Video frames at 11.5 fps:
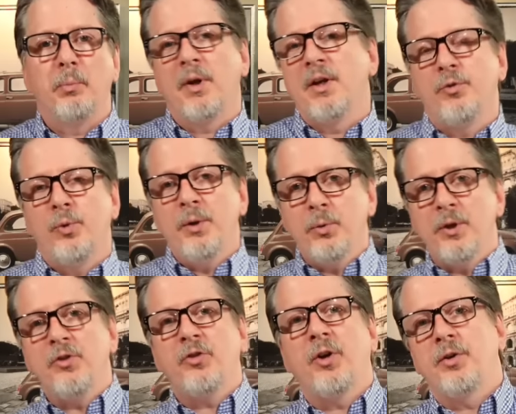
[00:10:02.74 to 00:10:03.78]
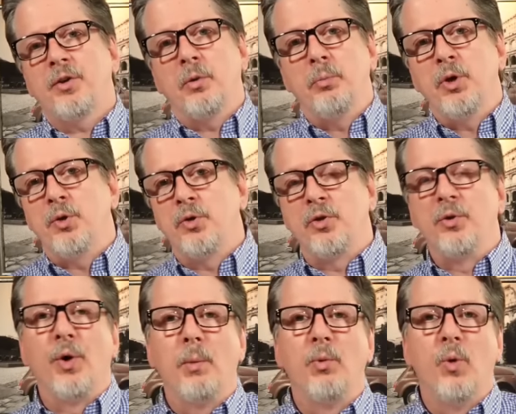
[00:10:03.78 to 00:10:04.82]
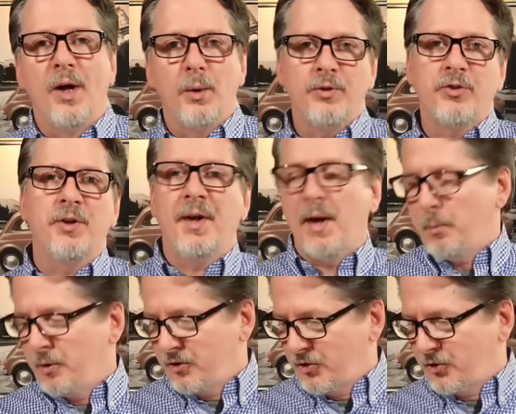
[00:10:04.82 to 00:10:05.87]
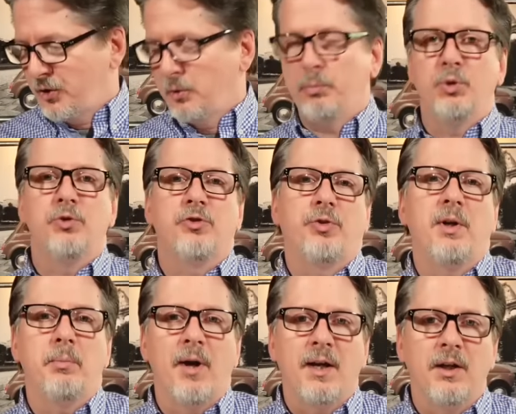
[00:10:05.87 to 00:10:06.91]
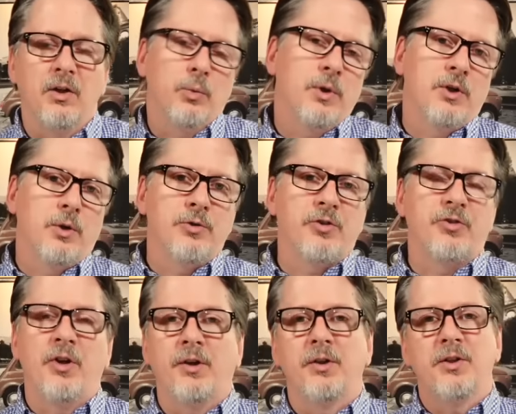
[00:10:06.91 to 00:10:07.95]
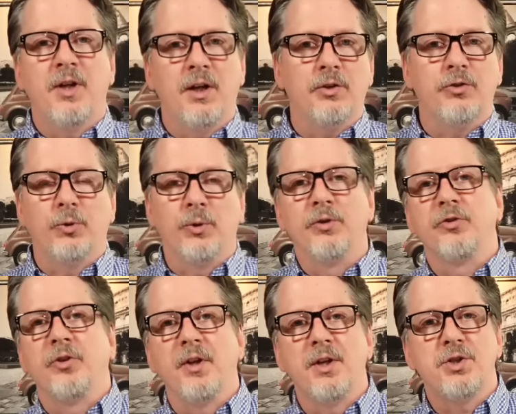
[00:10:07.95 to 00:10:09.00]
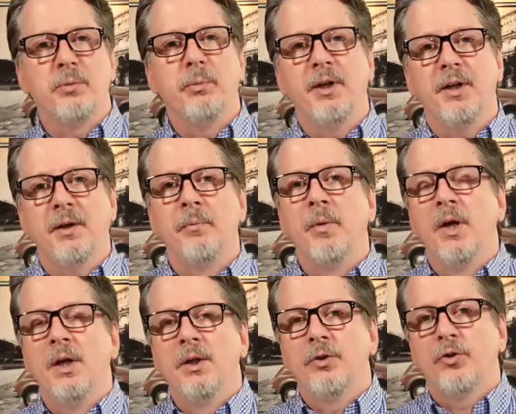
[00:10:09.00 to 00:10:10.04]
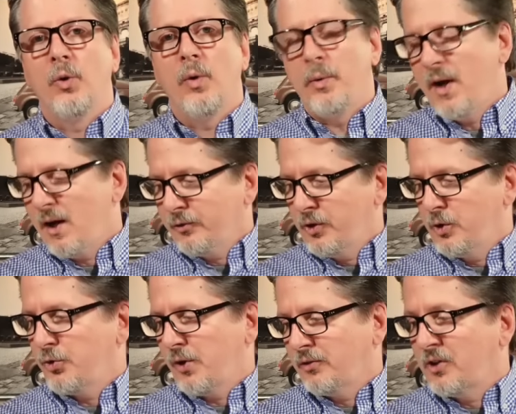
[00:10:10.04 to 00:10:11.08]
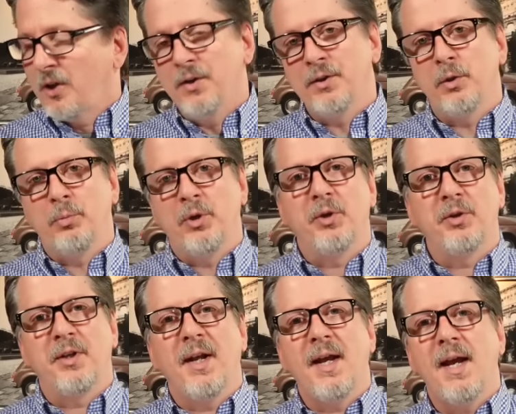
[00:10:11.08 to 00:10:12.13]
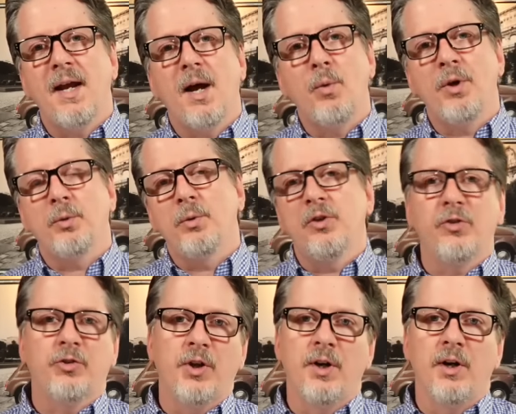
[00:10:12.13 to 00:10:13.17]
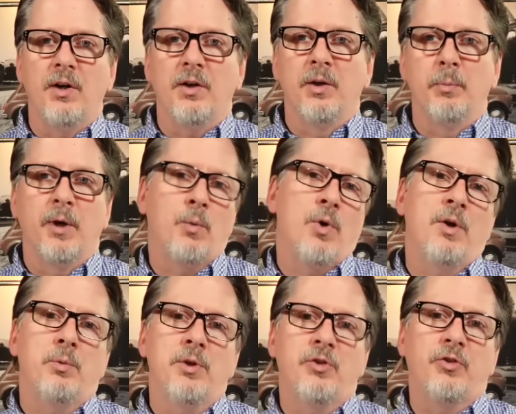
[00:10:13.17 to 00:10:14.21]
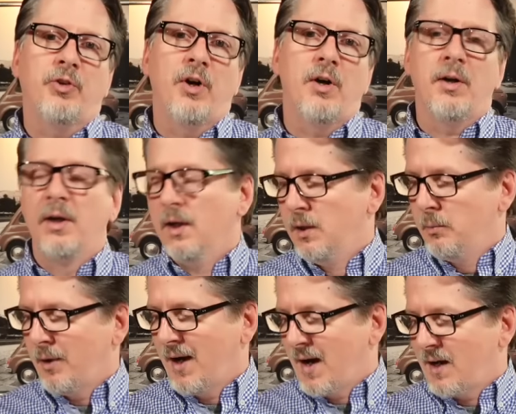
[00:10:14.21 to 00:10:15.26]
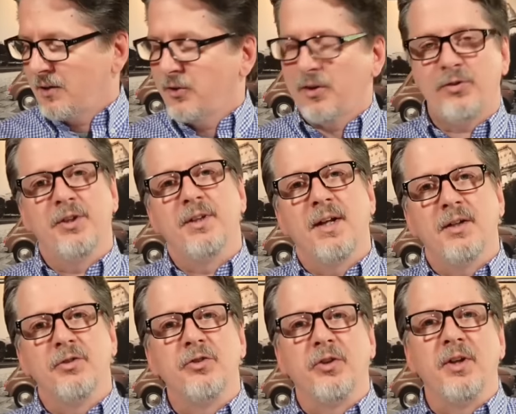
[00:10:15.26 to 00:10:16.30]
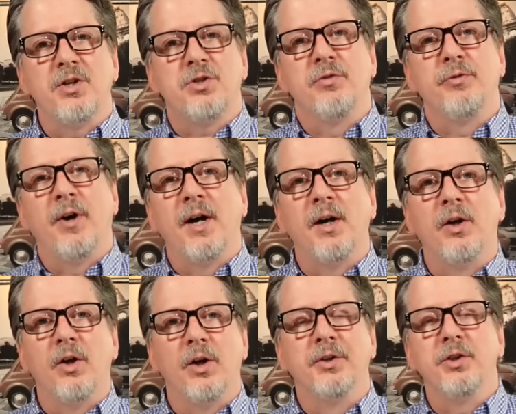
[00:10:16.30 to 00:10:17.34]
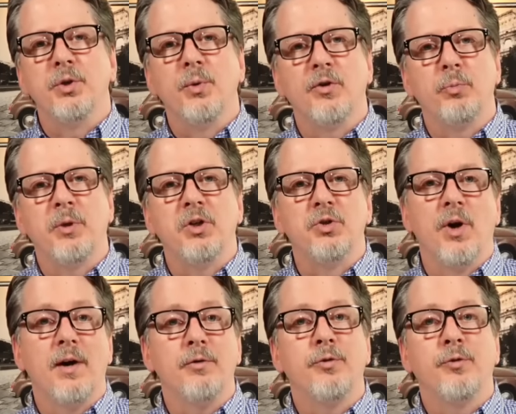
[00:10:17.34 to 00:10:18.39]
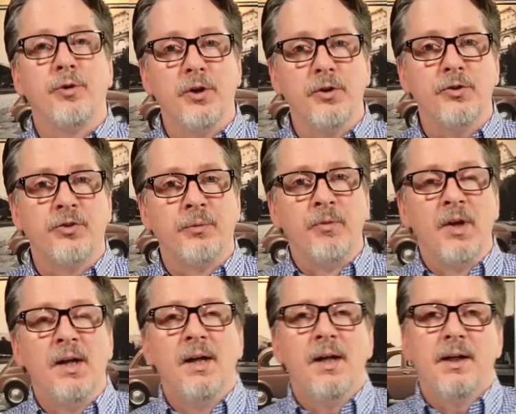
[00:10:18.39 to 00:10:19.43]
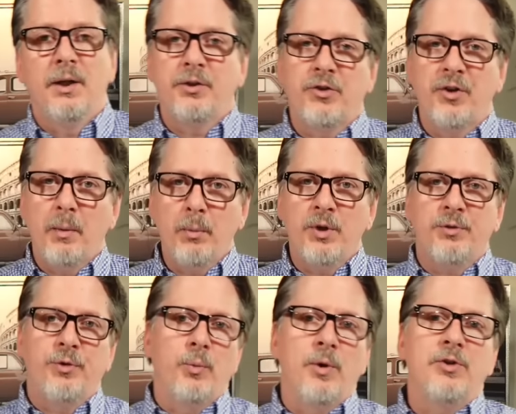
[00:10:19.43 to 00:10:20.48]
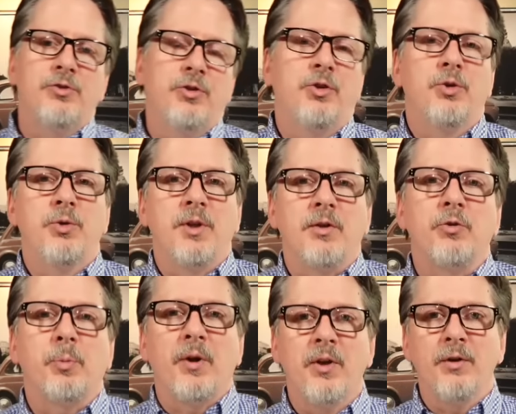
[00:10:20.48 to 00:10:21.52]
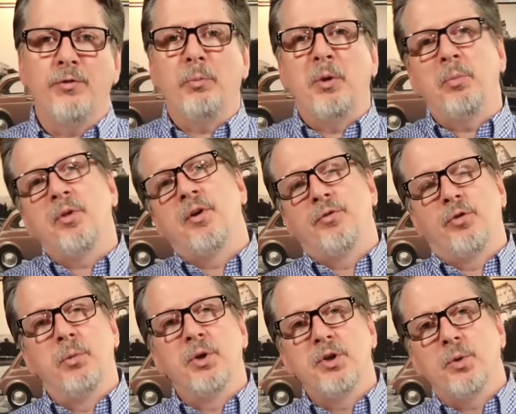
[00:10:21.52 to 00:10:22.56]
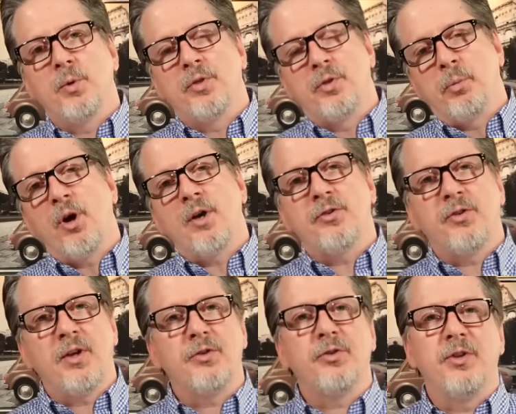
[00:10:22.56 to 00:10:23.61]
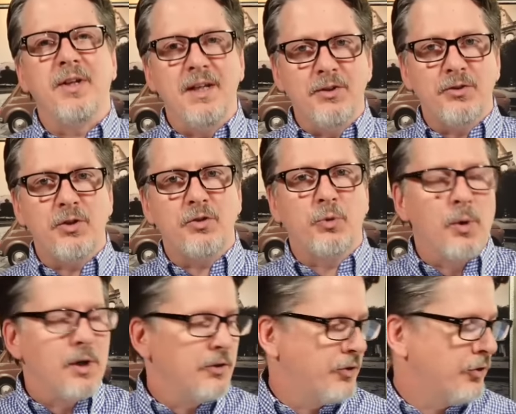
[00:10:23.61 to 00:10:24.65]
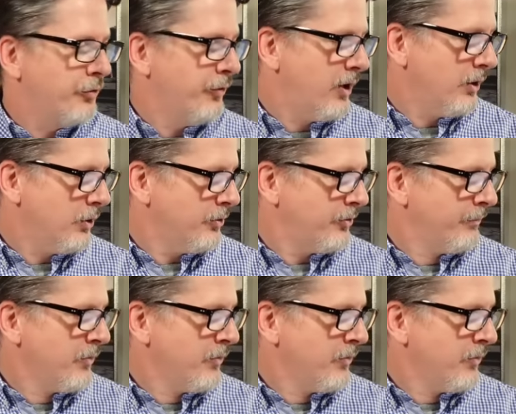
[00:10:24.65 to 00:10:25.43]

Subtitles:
But if we restart the computer the normal way, what's going to happen is it's going to boot straight back into Windows. It's not going to take us to our installation media. So what we have to do is we have to tell the computer that, hey, I want to restart, but I want to restart by accessing that installation file on the USB drive first. Now there's a number of different ways to do this, but I think for people who aren't familiar with the process, the easiest way is as follows.